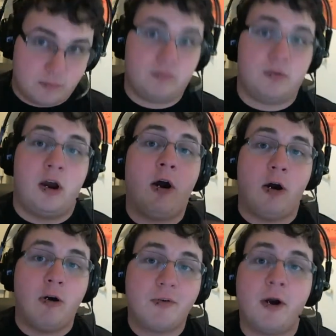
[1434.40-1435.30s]

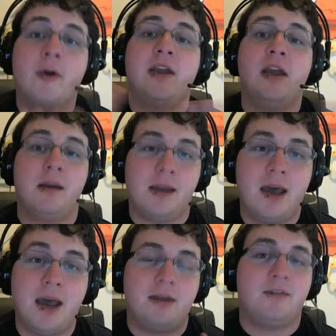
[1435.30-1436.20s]
overarching
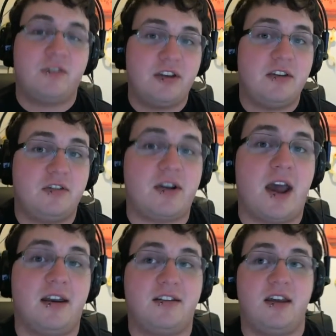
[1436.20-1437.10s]
kind of cheese
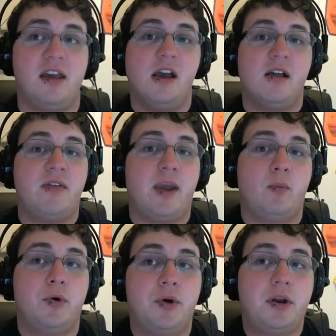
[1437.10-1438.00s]
strategy, they
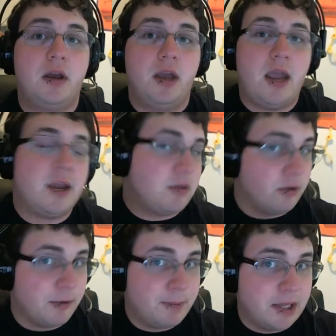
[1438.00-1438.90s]
would
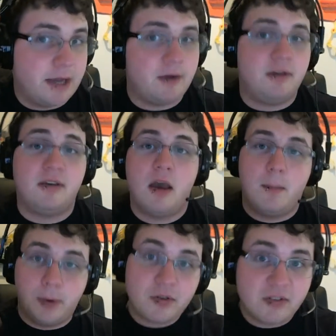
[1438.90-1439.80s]
ignore players,
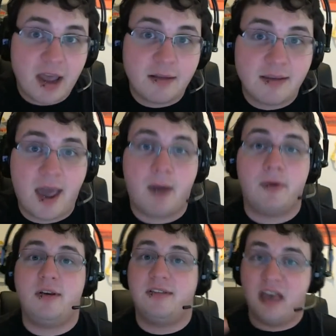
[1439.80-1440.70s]
push down
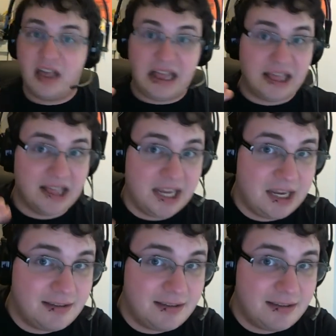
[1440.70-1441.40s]
towers, lane